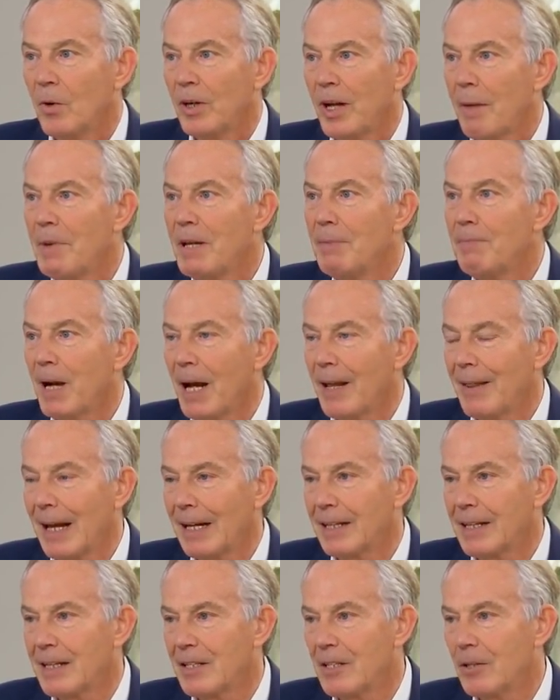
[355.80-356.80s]
What I mean by
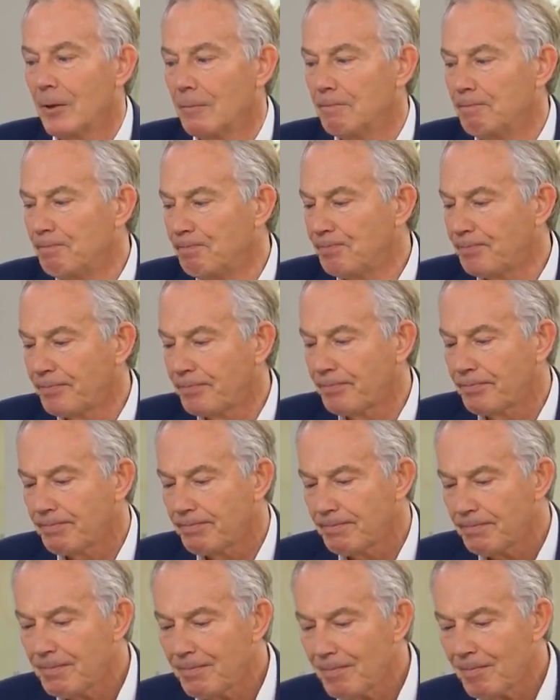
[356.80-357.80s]
that is, look,
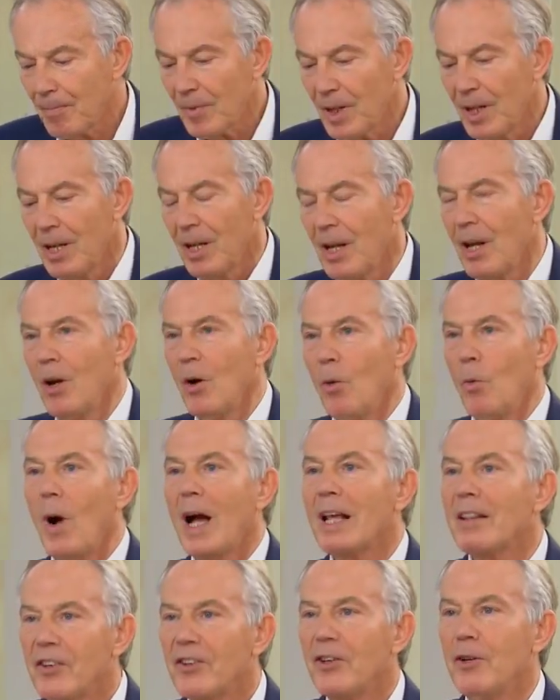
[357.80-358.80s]

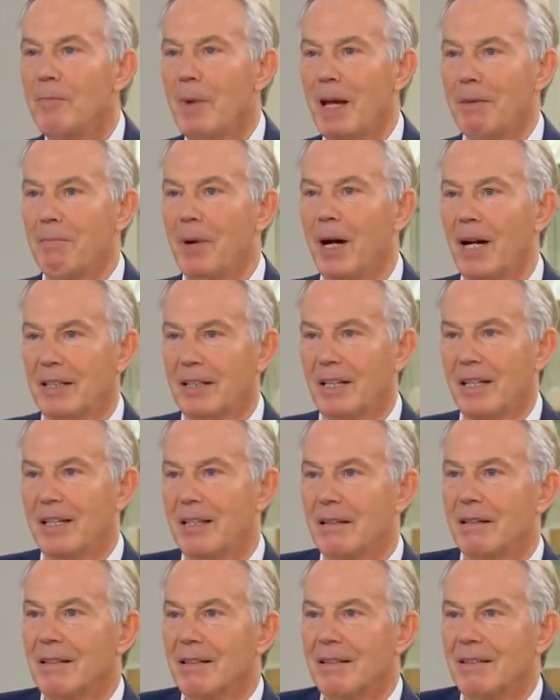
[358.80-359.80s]
why are the two main
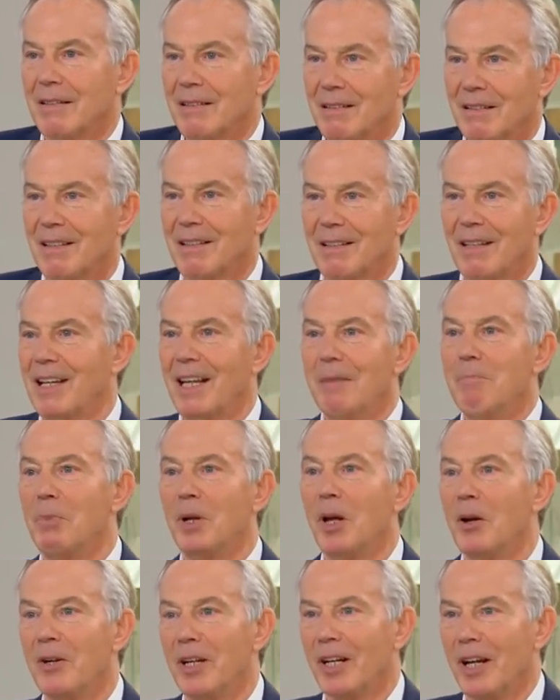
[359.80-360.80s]
parties
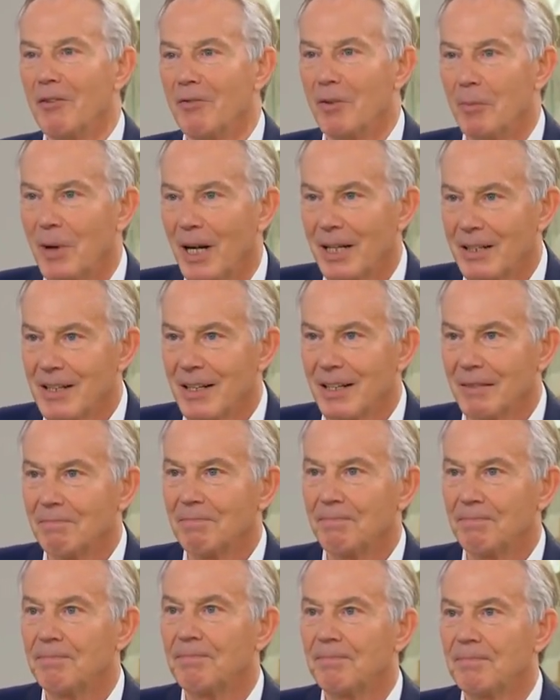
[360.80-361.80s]
imploding over Brexit?
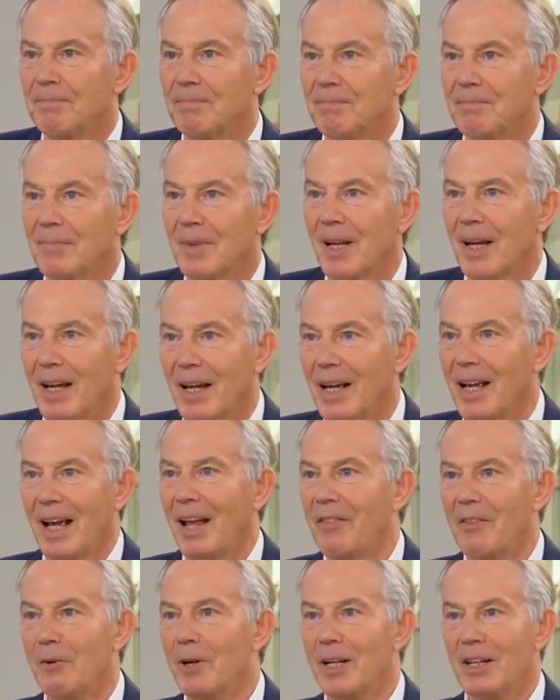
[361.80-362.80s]

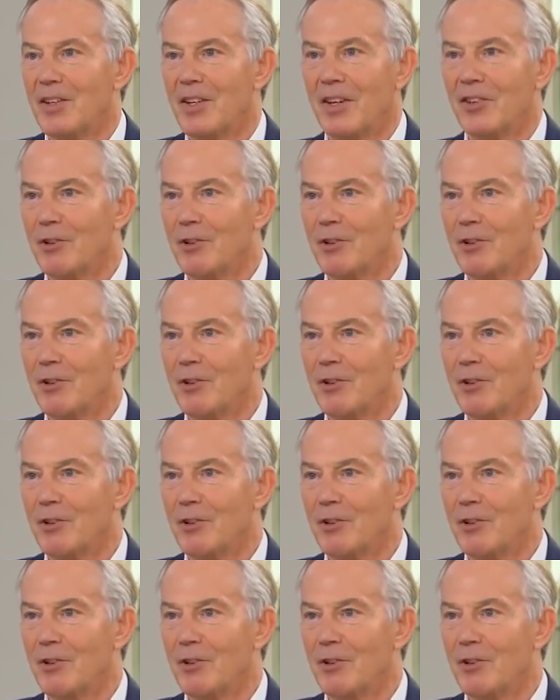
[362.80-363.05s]
And they're in a